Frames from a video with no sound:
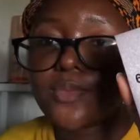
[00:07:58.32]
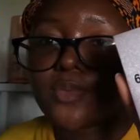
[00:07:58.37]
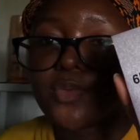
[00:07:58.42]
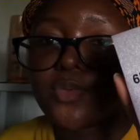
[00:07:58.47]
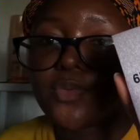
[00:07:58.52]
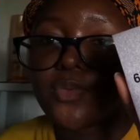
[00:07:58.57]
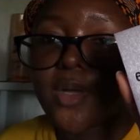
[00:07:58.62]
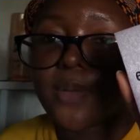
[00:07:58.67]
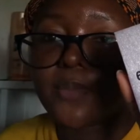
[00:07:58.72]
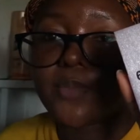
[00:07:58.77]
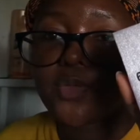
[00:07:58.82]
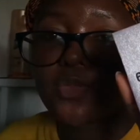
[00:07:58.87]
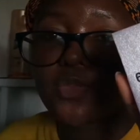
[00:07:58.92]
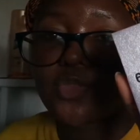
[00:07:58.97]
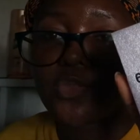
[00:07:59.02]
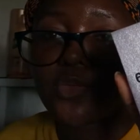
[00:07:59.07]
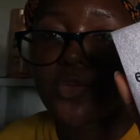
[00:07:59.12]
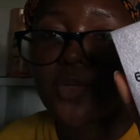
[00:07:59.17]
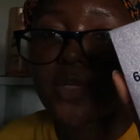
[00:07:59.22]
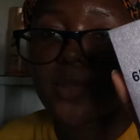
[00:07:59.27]
will do. I'm not
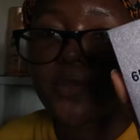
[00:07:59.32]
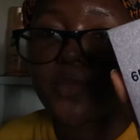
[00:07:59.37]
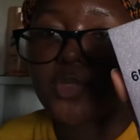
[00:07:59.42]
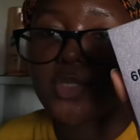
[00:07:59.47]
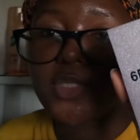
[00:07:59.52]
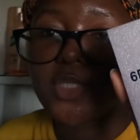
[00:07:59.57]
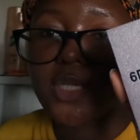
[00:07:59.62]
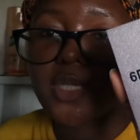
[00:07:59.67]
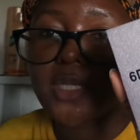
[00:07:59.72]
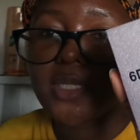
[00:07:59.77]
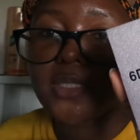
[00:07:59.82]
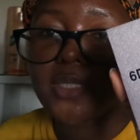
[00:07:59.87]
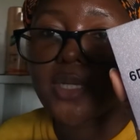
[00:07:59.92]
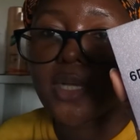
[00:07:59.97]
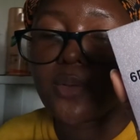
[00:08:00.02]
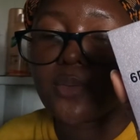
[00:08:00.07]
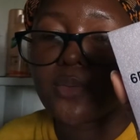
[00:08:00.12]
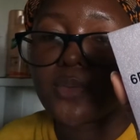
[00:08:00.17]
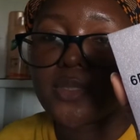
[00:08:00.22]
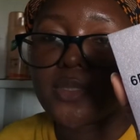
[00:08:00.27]
sure. Let me check it
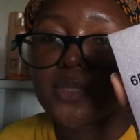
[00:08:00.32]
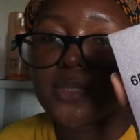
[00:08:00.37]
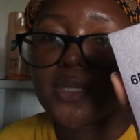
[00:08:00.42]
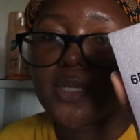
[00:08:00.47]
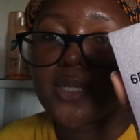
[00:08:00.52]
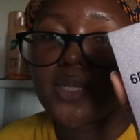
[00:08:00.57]
out.